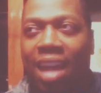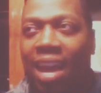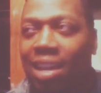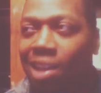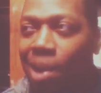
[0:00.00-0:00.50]

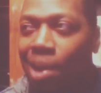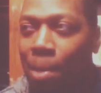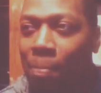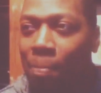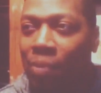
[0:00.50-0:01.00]
And
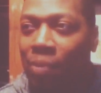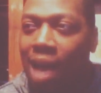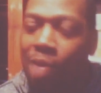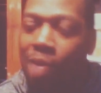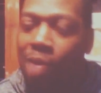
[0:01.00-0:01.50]

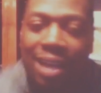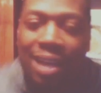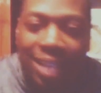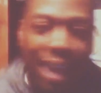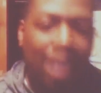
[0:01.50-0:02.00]
I was
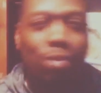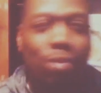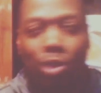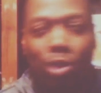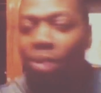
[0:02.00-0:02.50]
like, damn,
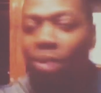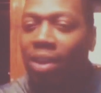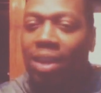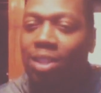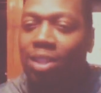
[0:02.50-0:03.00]
the
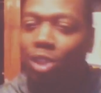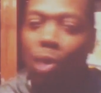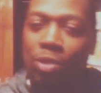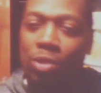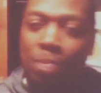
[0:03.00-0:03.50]

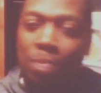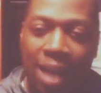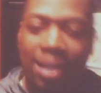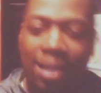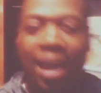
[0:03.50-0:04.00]
show is
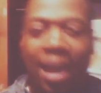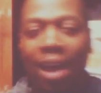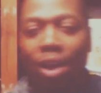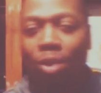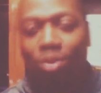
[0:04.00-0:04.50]
mine
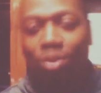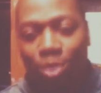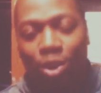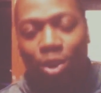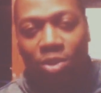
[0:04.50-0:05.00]
now.
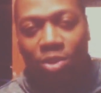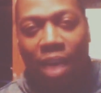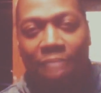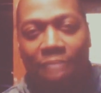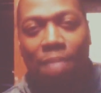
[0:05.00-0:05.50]
It's
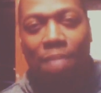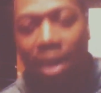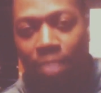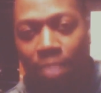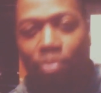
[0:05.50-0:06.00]
going to have
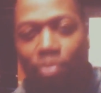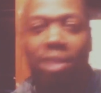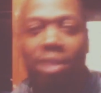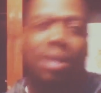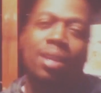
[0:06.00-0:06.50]
my
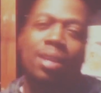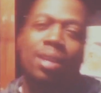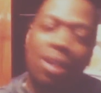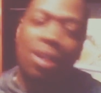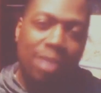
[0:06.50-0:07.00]
imprint.
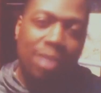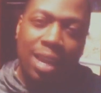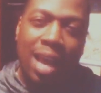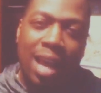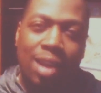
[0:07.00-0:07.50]

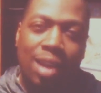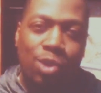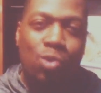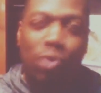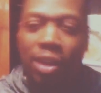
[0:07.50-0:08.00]
Everything I
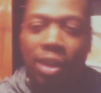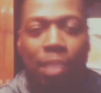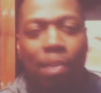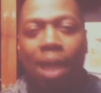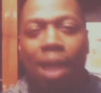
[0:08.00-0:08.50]
knew in
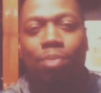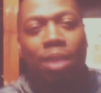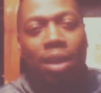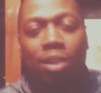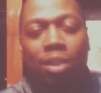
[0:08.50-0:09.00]
hip hop,
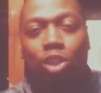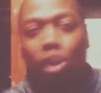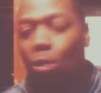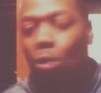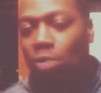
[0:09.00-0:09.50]
the
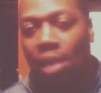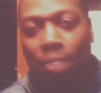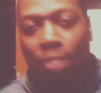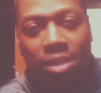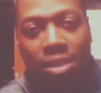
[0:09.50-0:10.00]
shows like
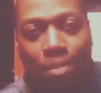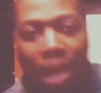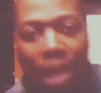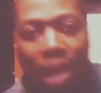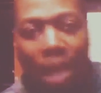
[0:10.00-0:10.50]
Mr.
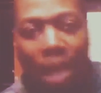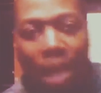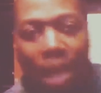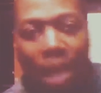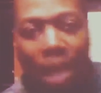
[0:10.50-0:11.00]
Magic
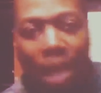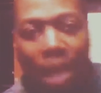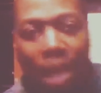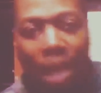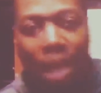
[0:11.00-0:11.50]
and all of
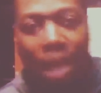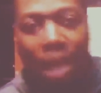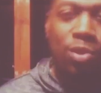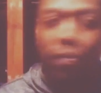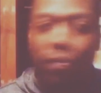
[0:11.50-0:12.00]
that. I used to
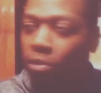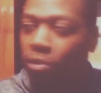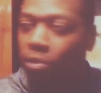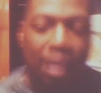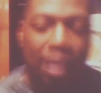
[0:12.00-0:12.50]
listen to
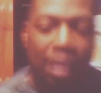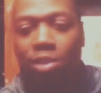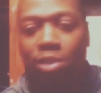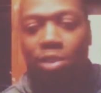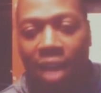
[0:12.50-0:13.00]
Future
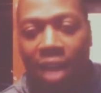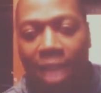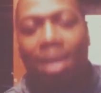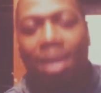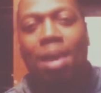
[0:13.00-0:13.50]
Flavors, all of
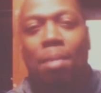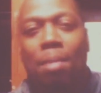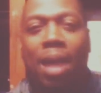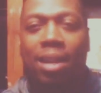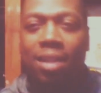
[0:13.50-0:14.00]
that
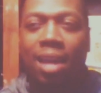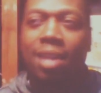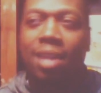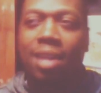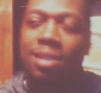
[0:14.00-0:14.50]
back in the
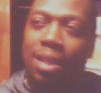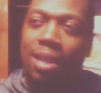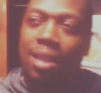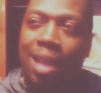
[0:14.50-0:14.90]
days.